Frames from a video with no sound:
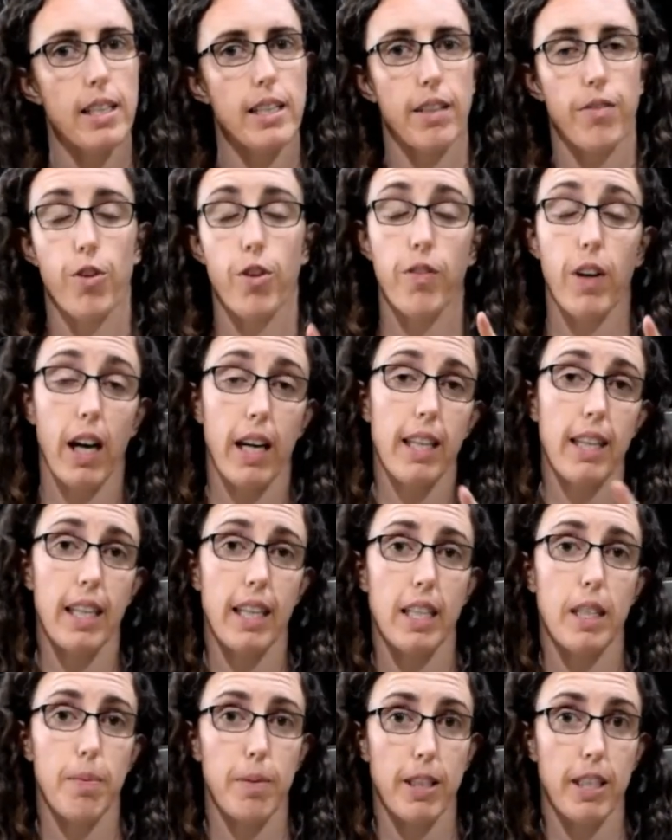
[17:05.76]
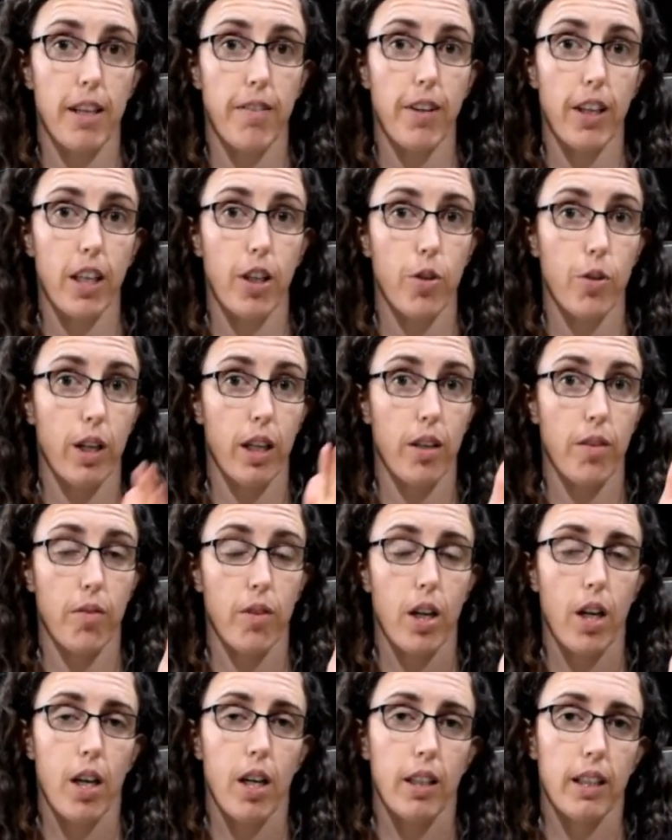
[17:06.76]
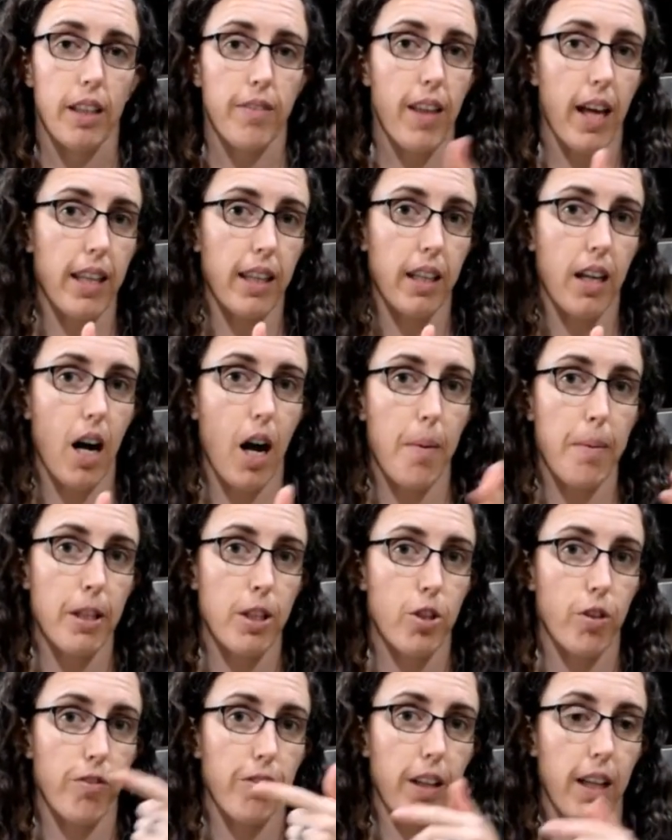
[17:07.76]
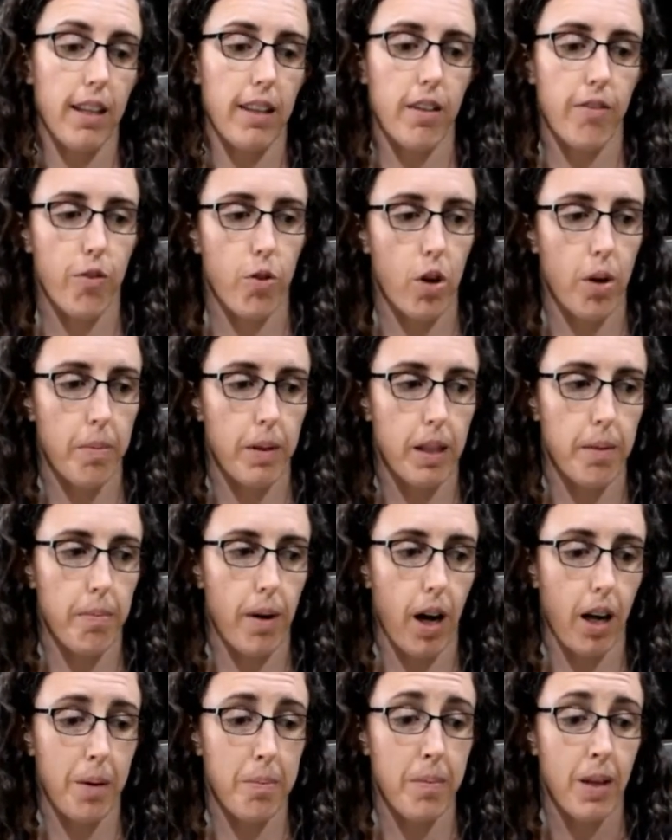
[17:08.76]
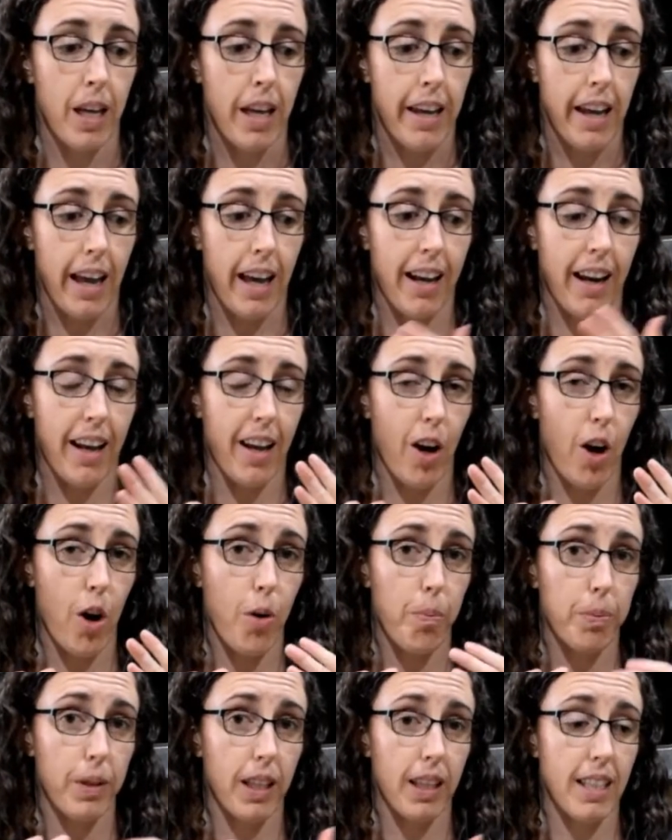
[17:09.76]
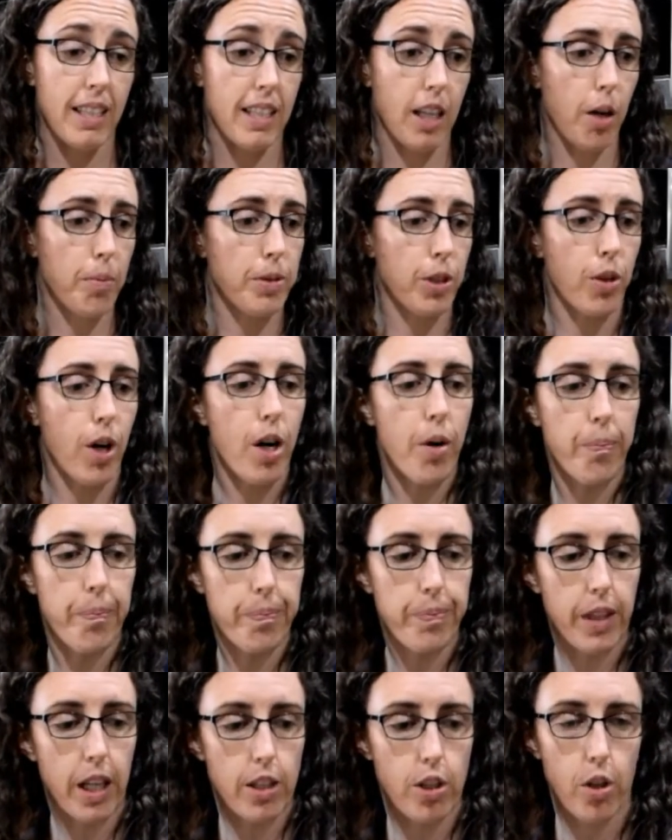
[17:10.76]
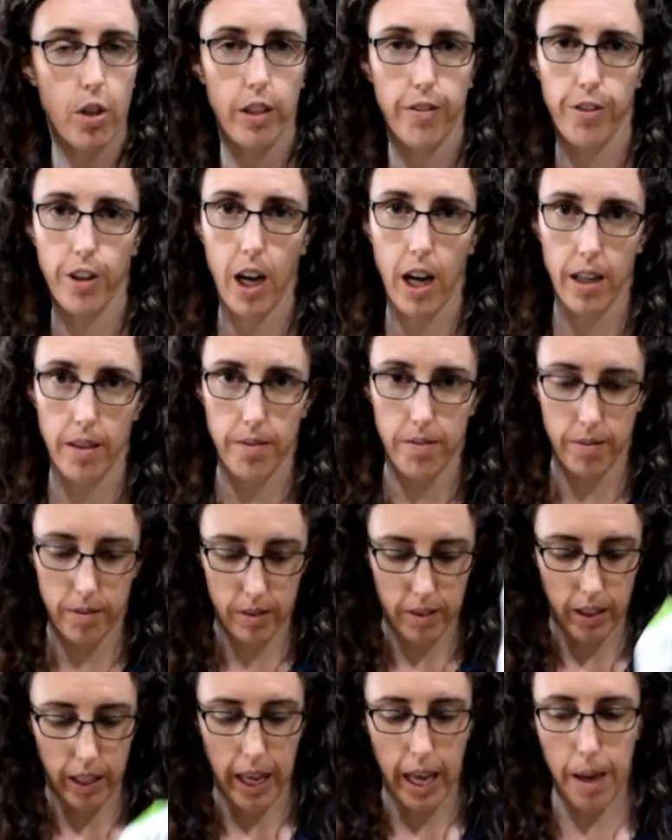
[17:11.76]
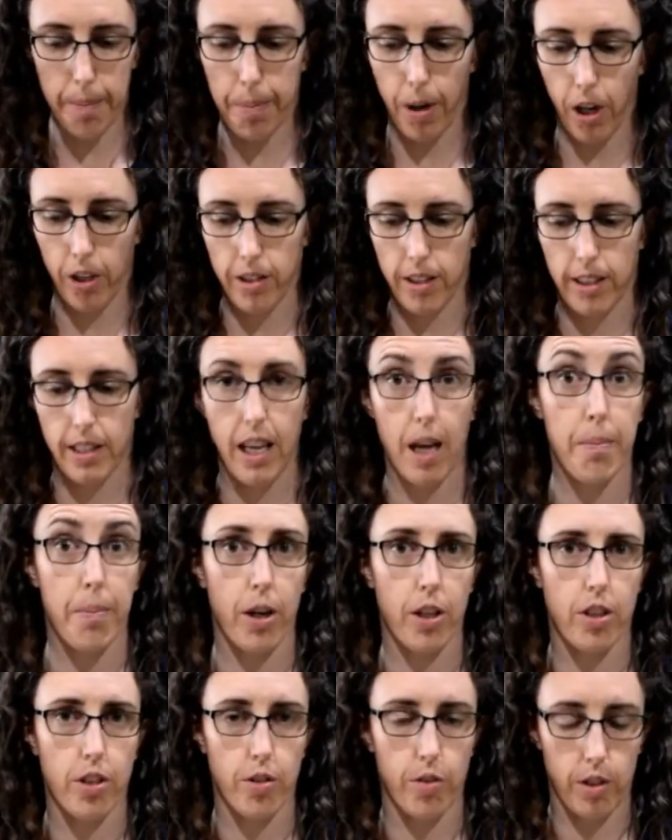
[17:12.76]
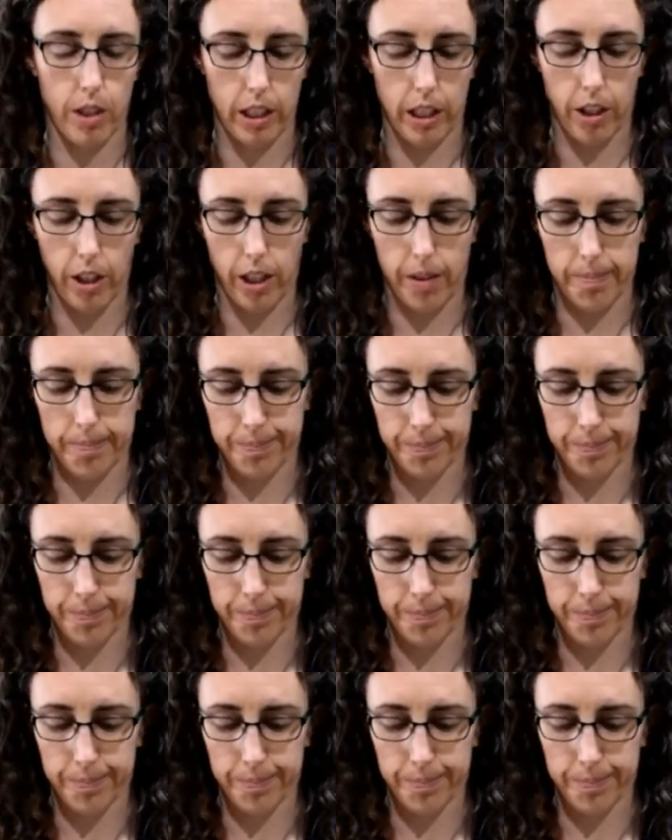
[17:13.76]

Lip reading: if you've got anything specific, you can leave that in the comments or fill out the form at the bottom. And I hope that this helped you. Oh, I totally forgot. Hemp hearts. Hemp hearts are really good.